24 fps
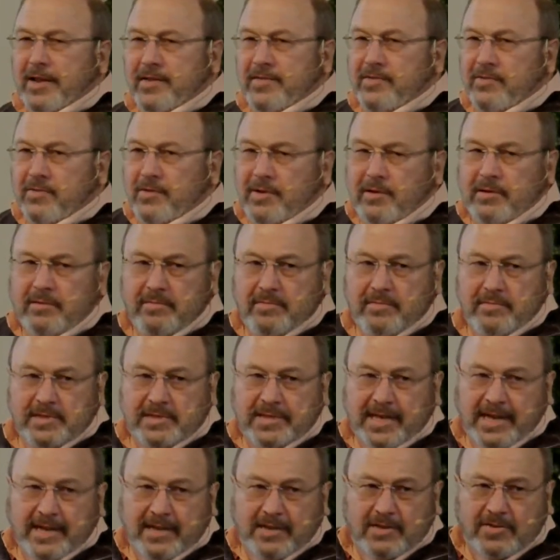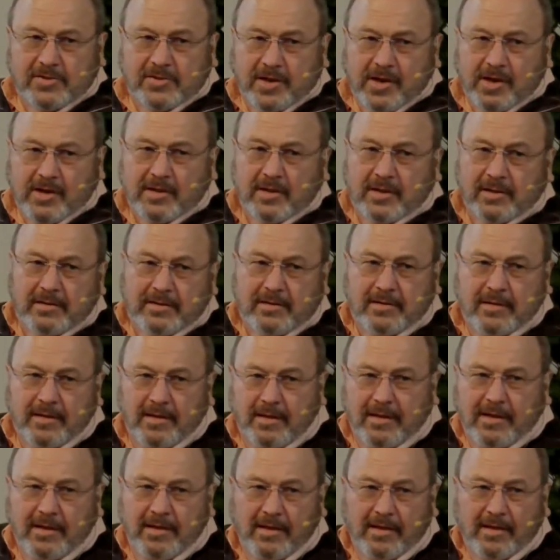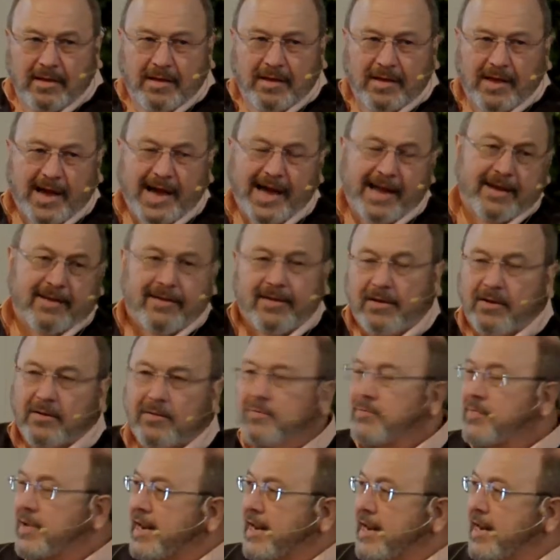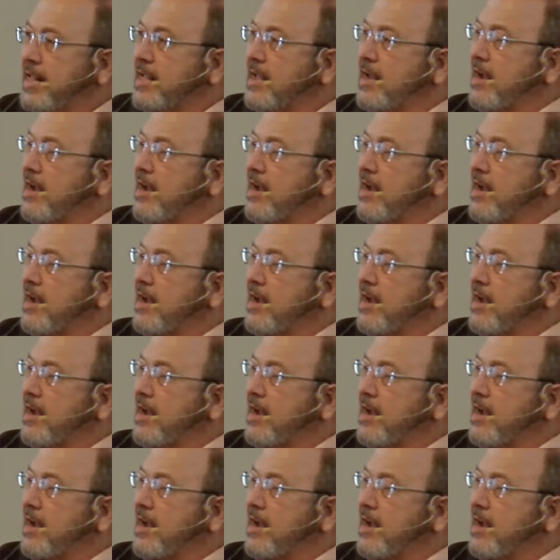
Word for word: know what it's doing. Setting the chocolate? I don't know. But